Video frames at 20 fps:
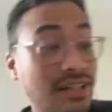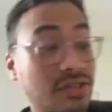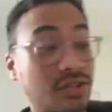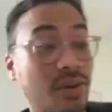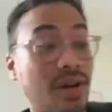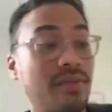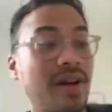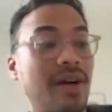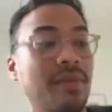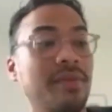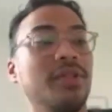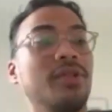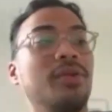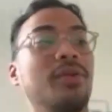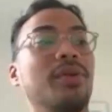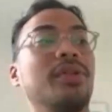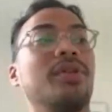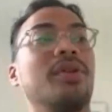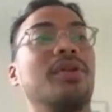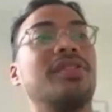So I've been
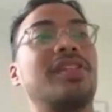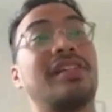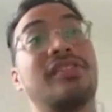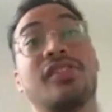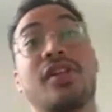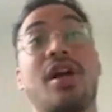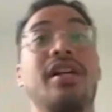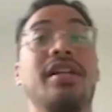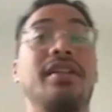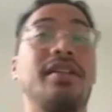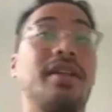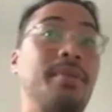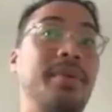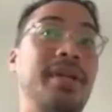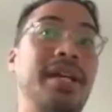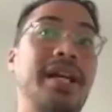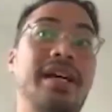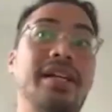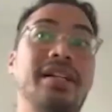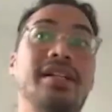doing those. I started them
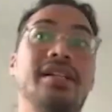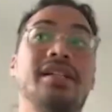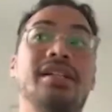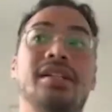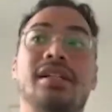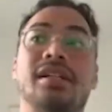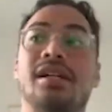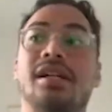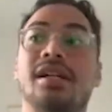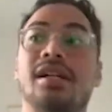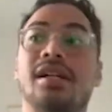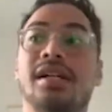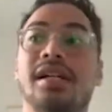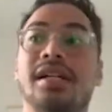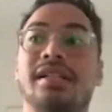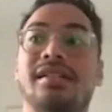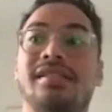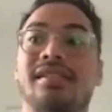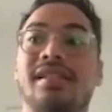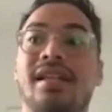in Haiti.
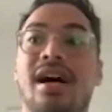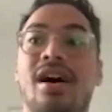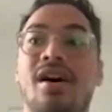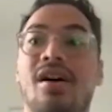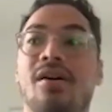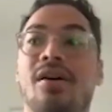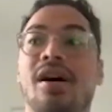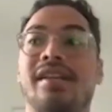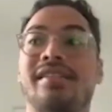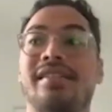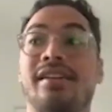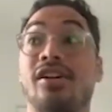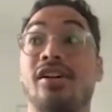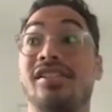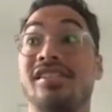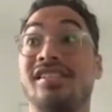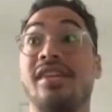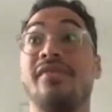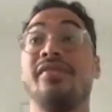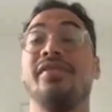It's now I think our
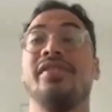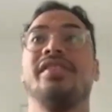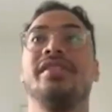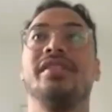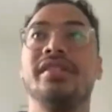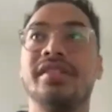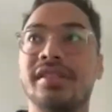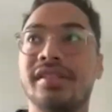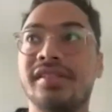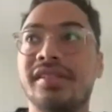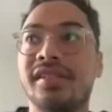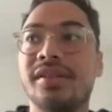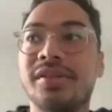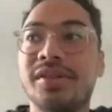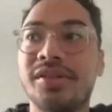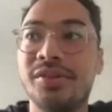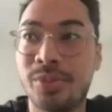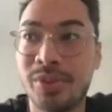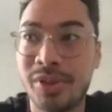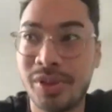seventh year this year,
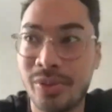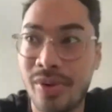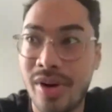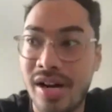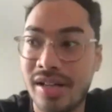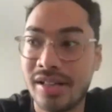which is pretty wild.